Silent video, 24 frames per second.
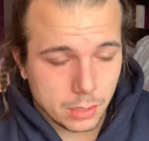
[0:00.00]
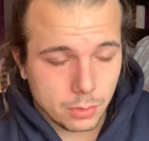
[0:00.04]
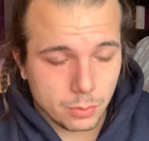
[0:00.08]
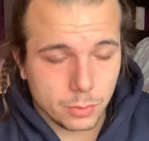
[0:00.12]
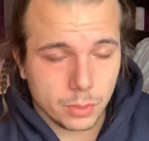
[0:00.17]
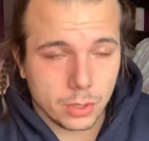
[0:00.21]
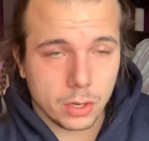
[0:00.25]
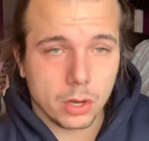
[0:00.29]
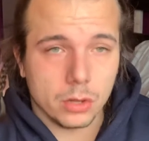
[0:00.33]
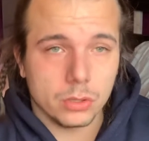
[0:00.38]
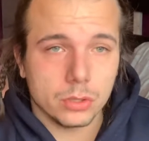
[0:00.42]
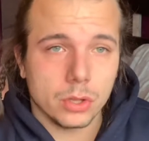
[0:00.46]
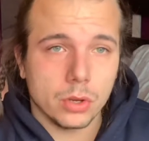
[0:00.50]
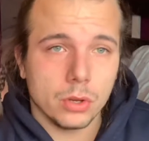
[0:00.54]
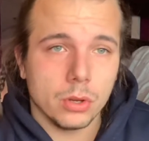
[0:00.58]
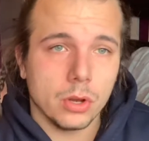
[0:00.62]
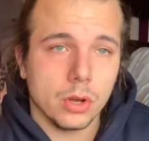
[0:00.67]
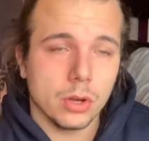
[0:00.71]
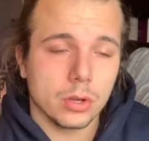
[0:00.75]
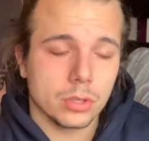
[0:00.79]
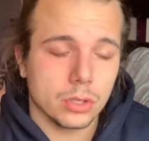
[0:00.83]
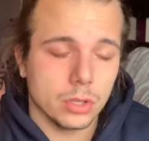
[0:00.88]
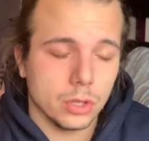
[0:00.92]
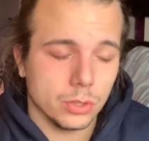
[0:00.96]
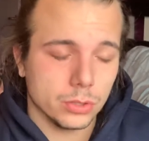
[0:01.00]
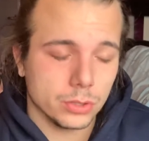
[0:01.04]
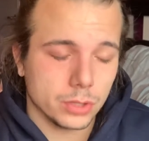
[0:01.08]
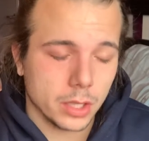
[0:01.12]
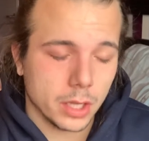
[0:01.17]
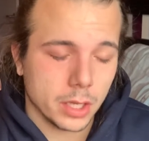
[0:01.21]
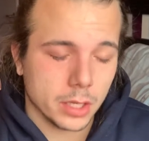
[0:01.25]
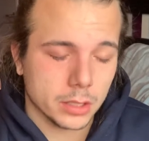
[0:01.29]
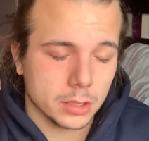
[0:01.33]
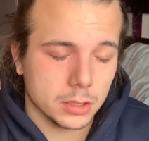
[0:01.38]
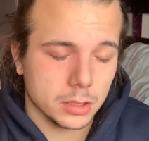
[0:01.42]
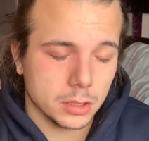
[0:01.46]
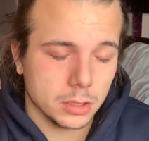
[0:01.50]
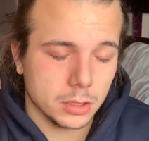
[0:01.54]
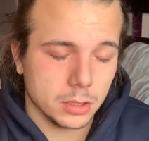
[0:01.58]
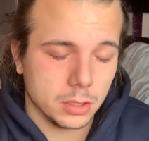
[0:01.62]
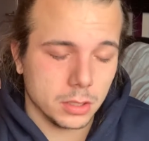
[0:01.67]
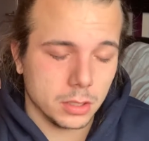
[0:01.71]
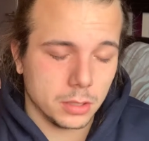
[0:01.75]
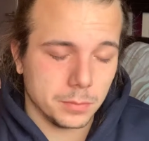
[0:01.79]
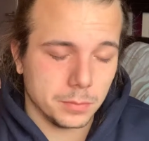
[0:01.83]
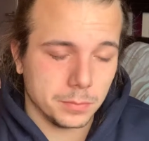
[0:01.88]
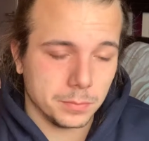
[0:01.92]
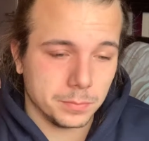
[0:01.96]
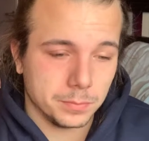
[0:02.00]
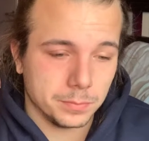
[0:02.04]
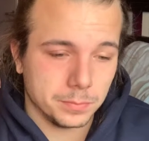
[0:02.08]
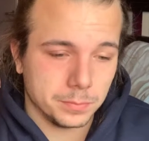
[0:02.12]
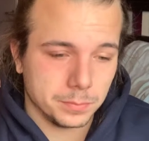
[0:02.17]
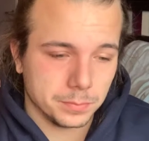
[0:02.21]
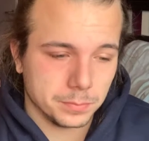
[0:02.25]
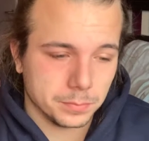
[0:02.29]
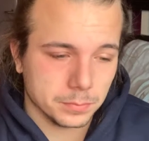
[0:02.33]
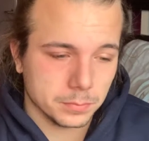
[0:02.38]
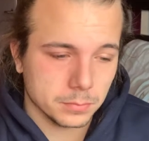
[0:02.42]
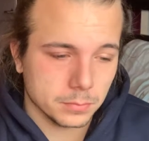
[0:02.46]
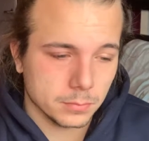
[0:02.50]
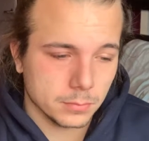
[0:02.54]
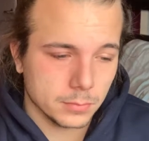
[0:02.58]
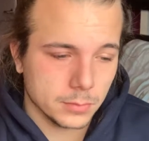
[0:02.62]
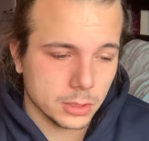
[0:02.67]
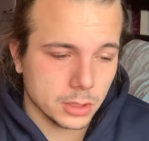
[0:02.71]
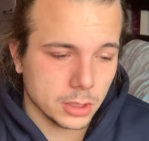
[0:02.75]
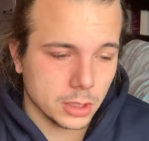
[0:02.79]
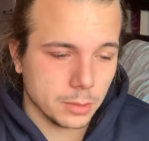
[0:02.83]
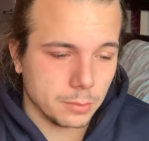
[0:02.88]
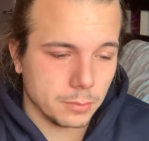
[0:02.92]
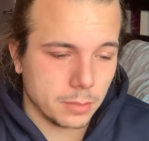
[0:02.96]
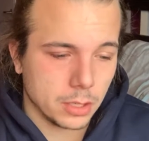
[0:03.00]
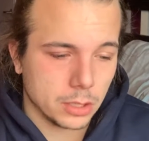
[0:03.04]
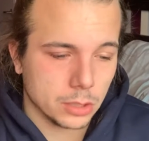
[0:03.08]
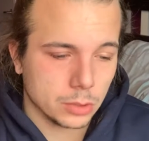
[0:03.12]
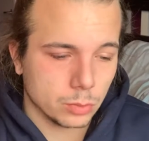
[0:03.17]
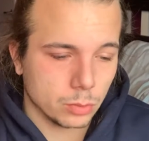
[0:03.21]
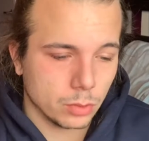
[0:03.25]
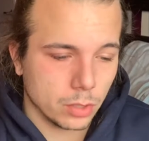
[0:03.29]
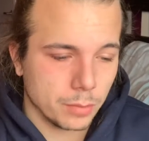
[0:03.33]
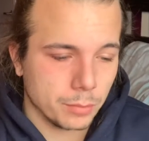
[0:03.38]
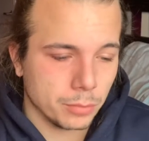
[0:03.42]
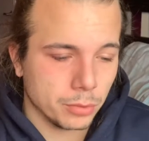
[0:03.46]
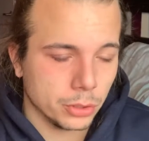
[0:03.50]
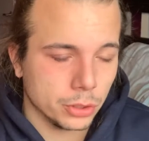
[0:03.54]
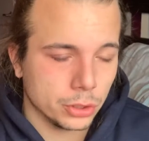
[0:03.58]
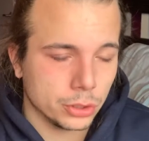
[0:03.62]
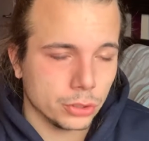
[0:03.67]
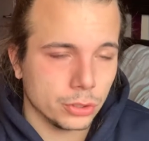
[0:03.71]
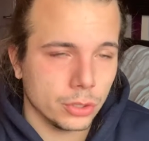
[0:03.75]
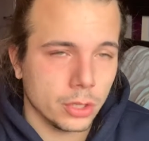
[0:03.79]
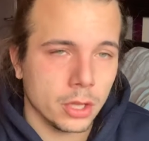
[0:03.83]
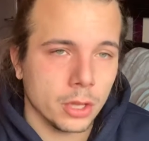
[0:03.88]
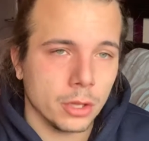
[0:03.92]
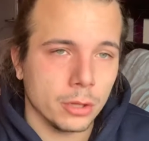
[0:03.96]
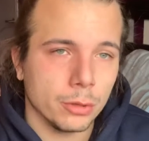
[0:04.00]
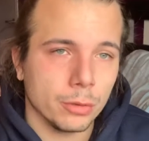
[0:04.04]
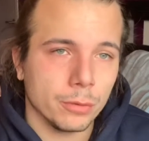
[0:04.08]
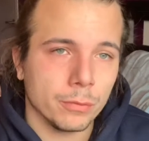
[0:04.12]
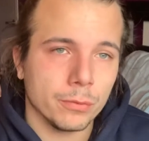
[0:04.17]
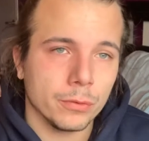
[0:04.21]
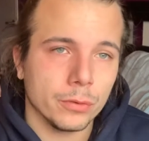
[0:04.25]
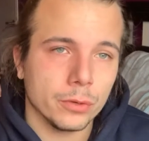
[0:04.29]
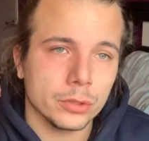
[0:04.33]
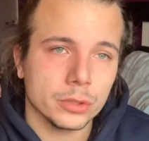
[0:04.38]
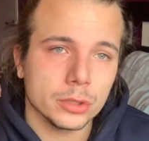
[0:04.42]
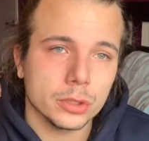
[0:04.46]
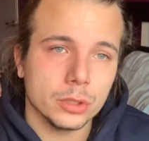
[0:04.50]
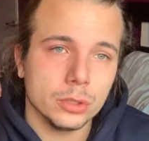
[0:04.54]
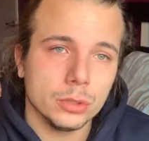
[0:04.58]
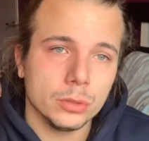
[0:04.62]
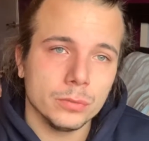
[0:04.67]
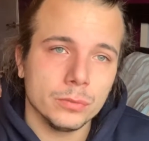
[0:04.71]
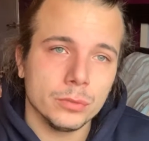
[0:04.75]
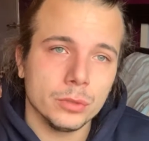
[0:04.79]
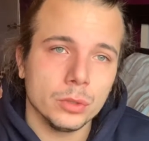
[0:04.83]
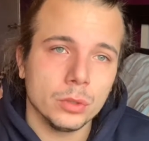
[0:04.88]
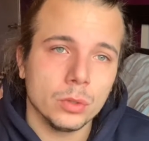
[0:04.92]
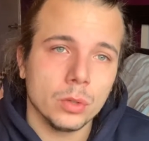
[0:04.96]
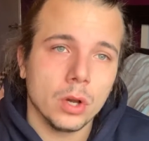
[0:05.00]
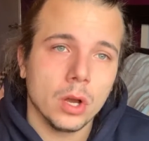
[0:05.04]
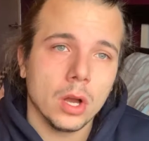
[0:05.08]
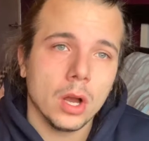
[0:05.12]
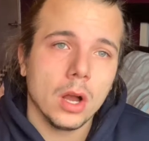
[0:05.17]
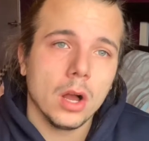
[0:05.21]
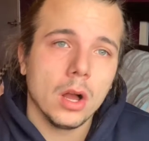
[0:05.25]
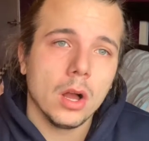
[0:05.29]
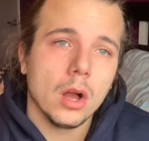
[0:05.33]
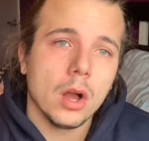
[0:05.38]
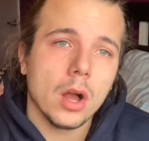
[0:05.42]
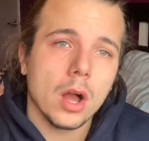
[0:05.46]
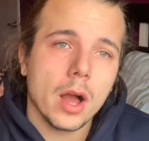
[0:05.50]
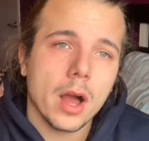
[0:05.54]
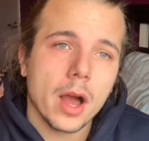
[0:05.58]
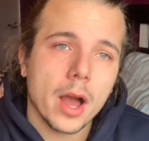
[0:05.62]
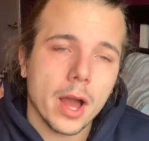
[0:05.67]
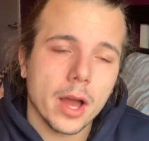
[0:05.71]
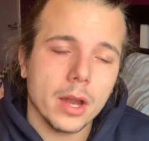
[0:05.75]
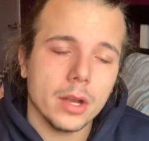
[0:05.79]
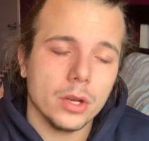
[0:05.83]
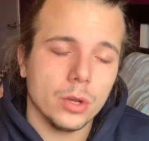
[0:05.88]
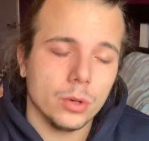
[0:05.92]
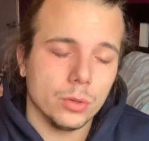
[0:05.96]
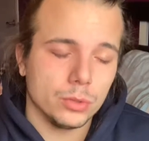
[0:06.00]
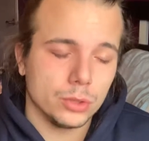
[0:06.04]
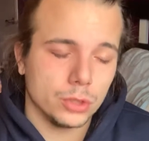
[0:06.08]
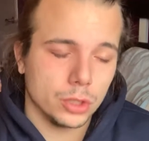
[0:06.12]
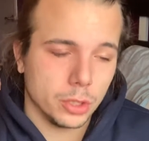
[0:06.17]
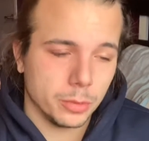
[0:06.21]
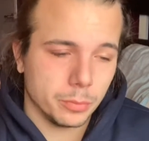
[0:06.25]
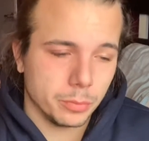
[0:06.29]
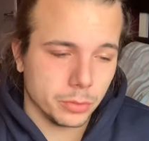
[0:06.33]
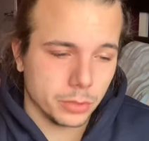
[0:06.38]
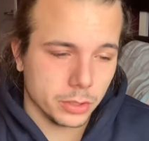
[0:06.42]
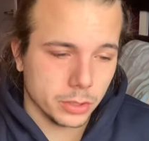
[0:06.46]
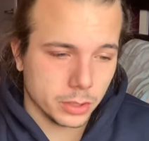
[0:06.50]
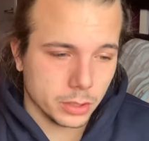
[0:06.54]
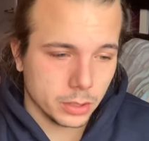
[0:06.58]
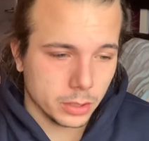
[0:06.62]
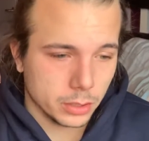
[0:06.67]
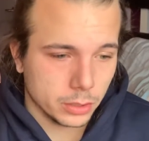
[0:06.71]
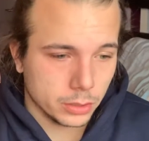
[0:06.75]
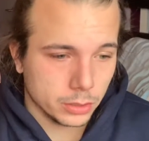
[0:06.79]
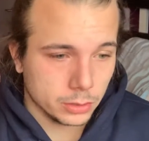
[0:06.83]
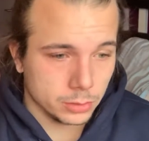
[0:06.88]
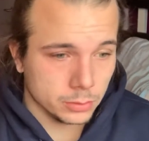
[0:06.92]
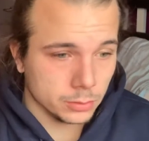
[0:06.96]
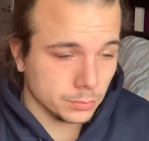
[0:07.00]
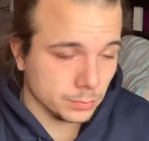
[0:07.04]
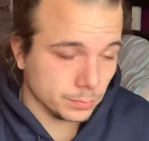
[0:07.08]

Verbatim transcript: We all know how close X and um Ski Mask, where I'm pretty sure they had their first interview at No Jumper together.